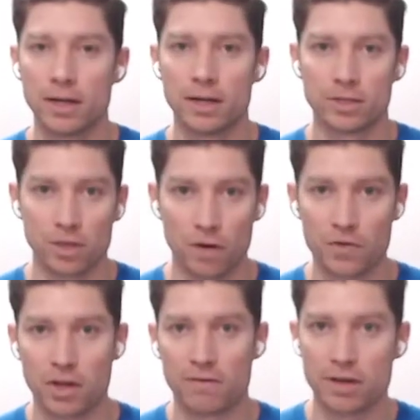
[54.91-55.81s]
So if
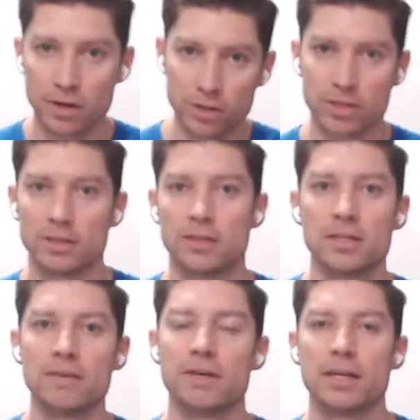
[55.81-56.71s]
you have ear
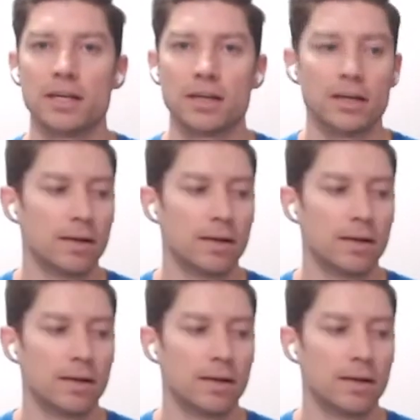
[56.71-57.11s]
sensitivity,